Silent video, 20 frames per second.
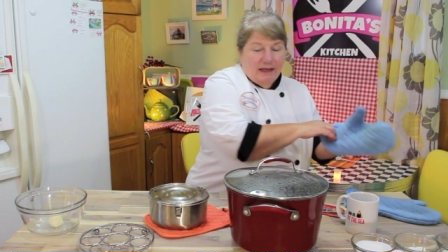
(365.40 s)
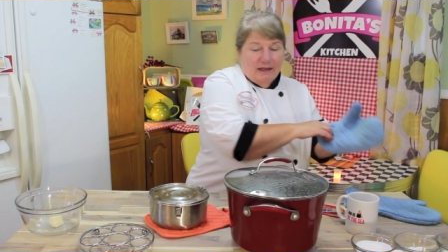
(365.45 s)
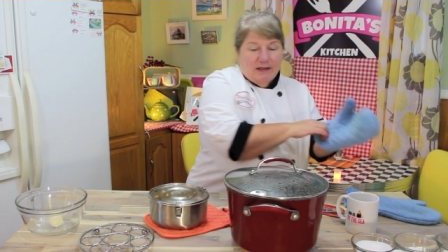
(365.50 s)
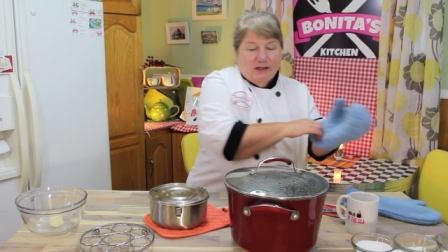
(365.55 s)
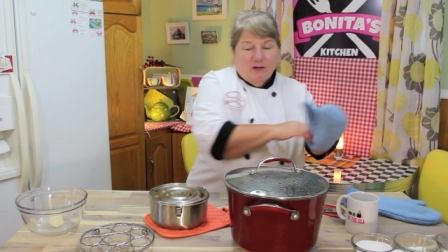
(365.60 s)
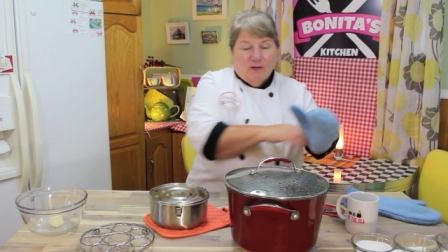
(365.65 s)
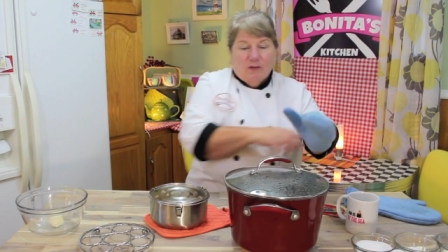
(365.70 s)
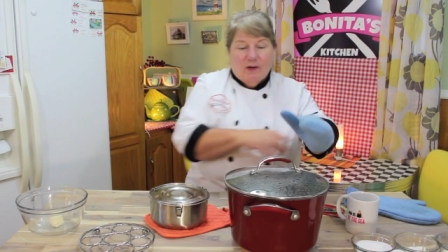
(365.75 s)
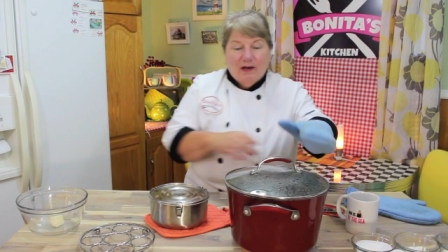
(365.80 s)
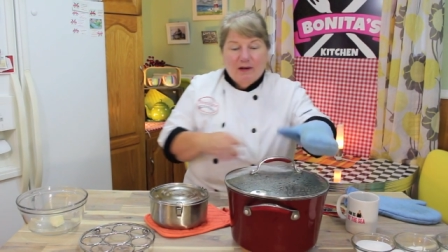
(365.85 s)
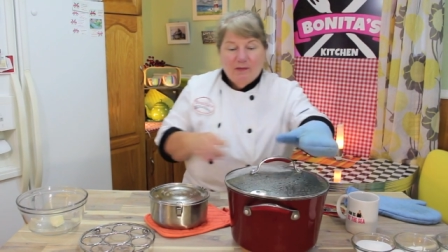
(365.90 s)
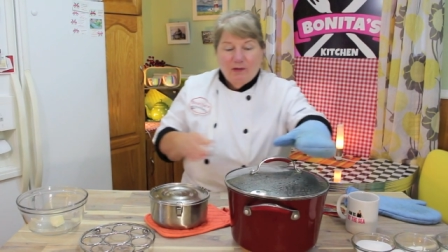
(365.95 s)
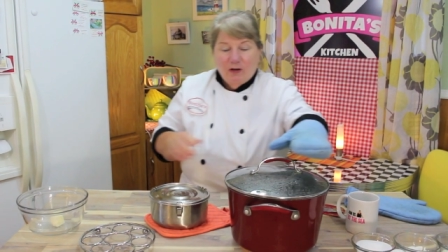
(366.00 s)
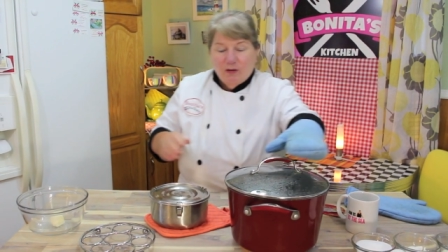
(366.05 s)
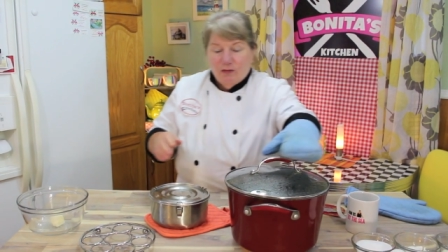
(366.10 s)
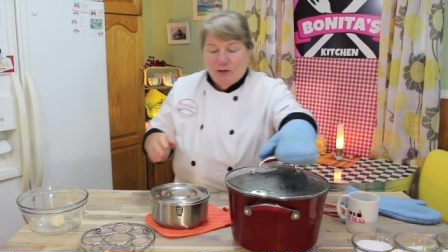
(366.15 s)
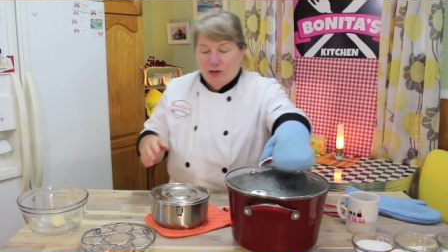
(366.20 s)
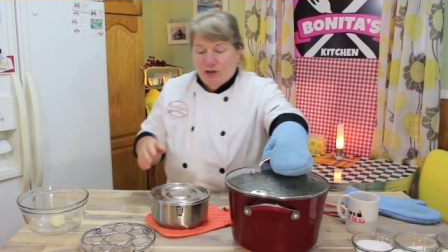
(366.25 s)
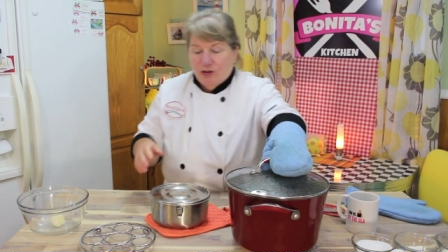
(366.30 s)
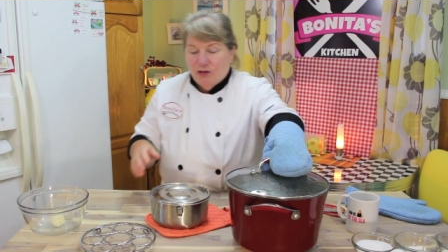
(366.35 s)
So what I'm
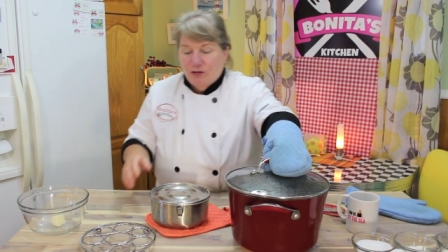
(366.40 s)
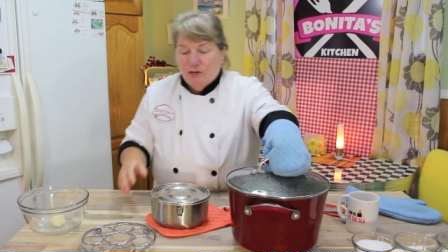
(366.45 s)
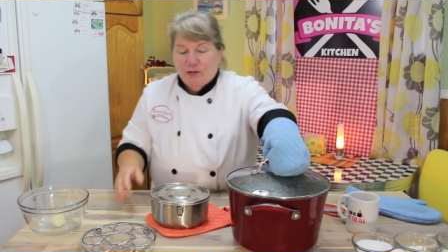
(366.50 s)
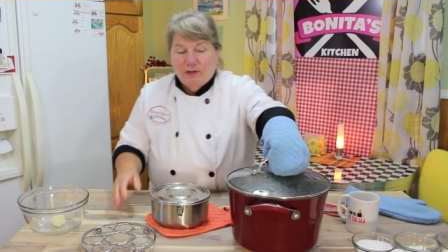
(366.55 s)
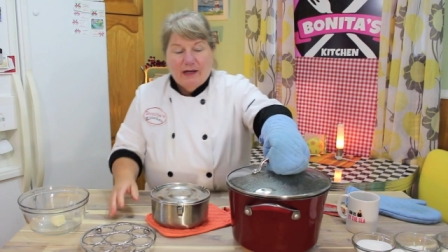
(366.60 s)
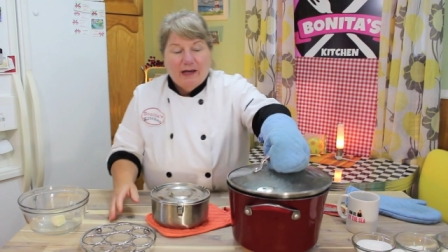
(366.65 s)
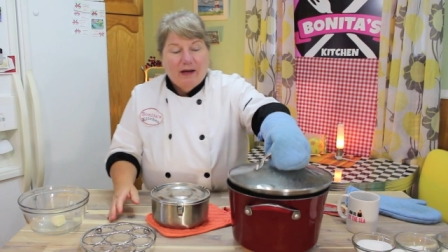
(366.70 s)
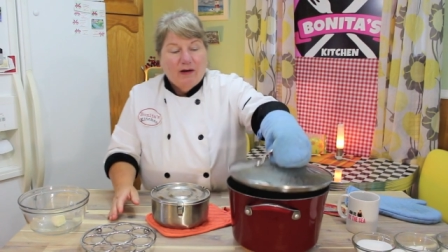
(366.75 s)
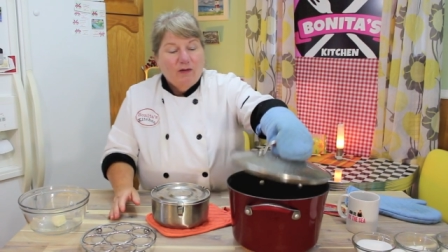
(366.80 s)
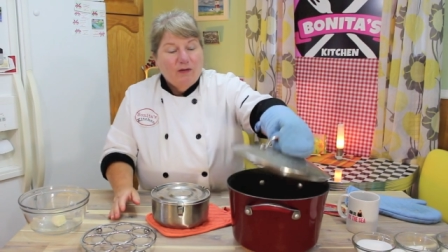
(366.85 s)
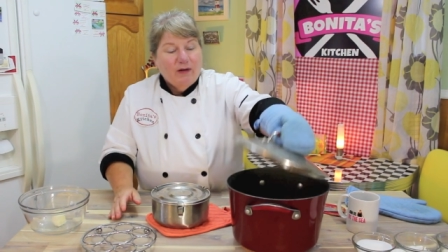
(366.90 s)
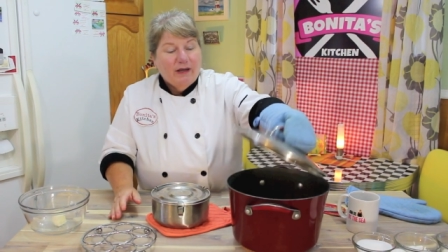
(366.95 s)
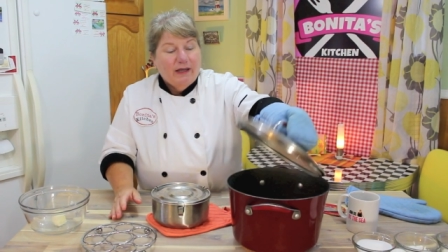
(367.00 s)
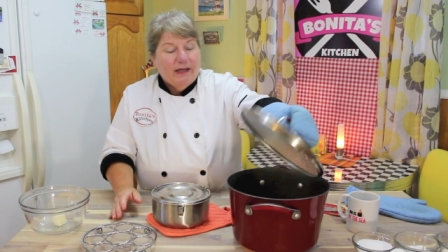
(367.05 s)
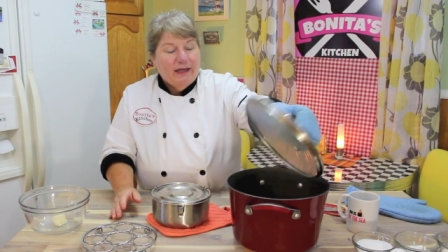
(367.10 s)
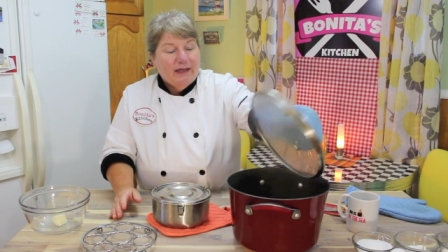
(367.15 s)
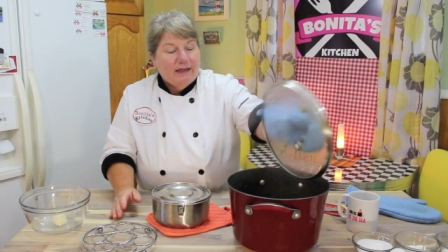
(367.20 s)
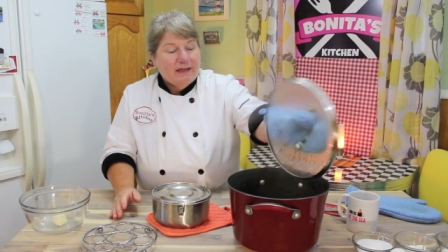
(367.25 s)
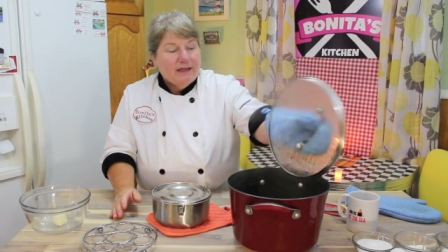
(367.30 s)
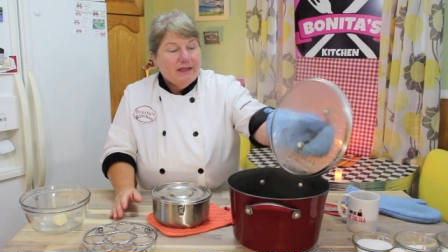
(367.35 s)
going to do now
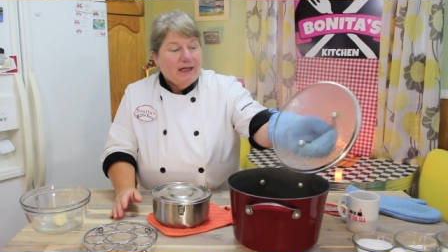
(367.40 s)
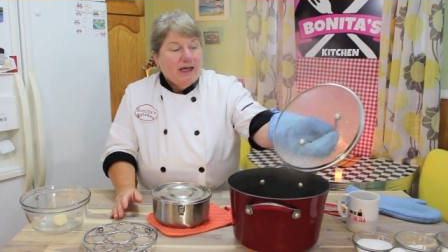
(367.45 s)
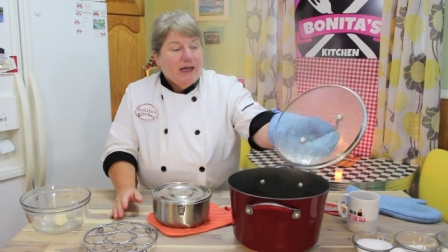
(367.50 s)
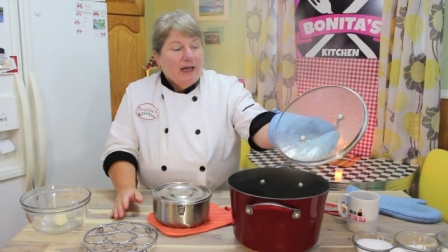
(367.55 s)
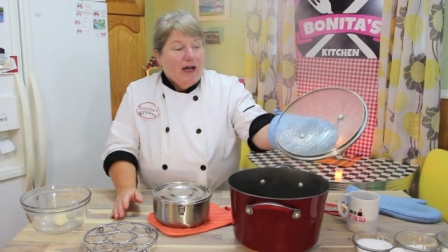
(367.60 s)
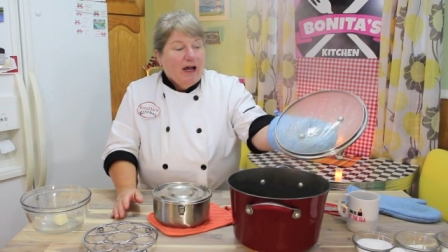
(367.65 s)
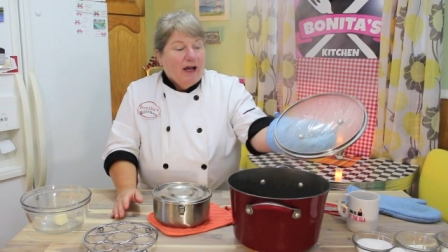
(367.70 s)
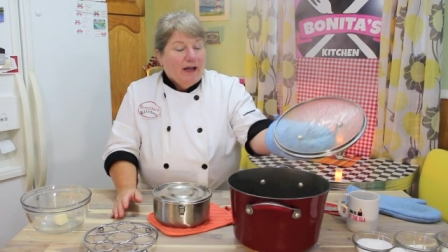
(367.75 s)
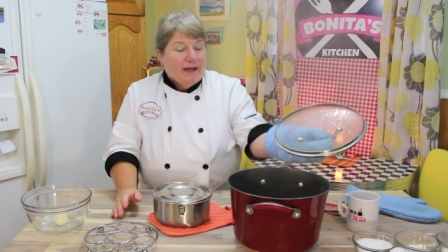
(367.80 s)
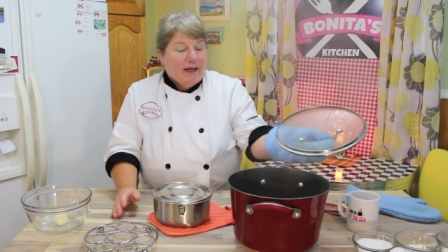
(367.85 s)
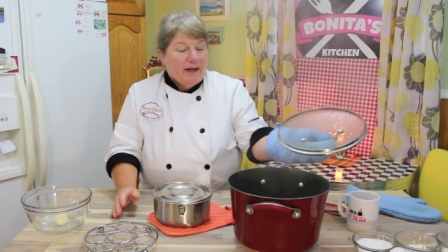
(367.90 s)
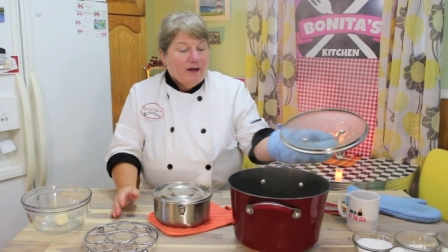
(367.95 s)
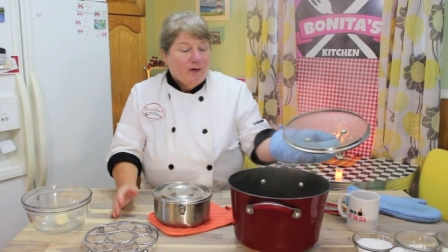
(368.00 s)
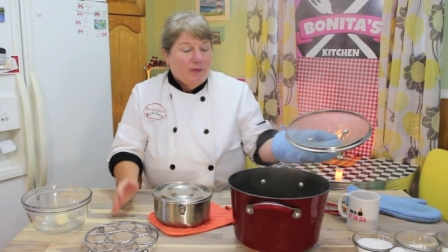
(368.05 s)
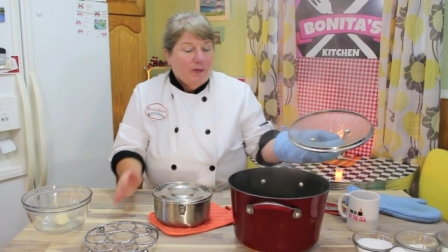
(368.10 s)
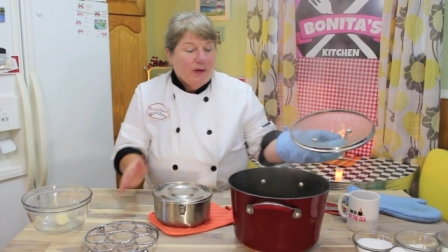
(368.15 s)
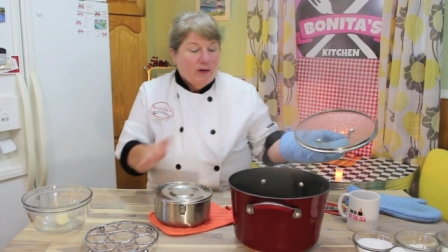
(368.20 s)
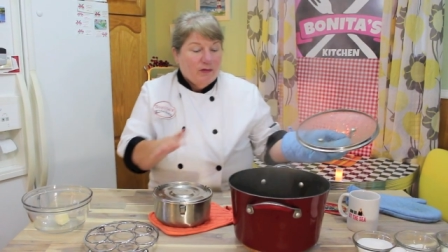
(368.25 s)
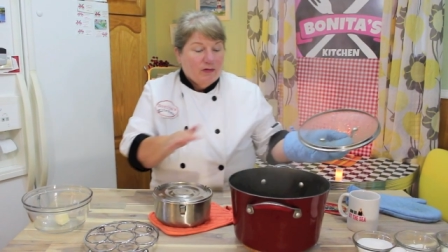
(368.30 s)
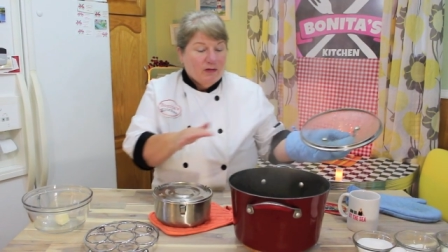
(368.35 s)
is I got
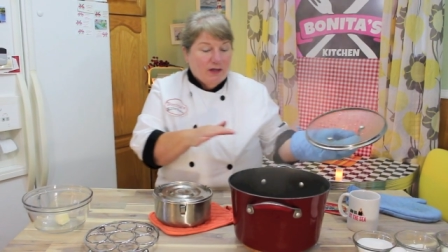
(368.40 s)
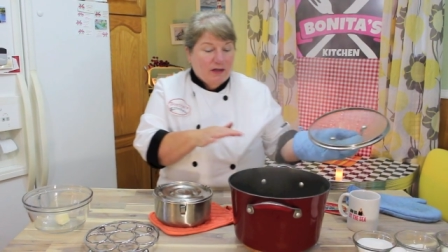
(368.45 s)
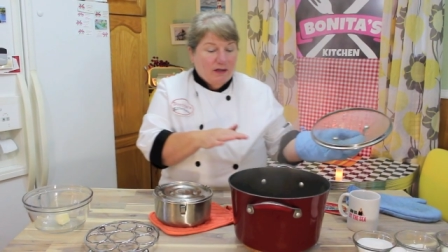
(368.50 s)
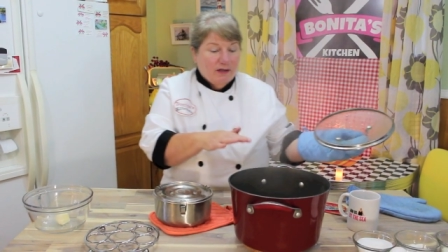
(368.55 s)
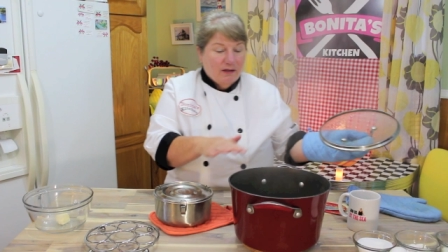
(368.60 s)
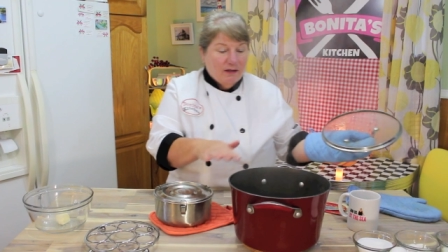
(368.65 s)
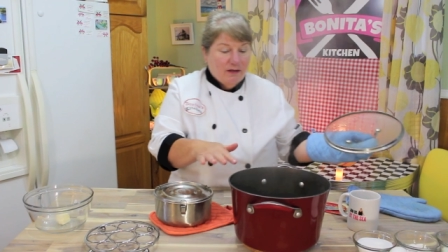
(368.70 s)
about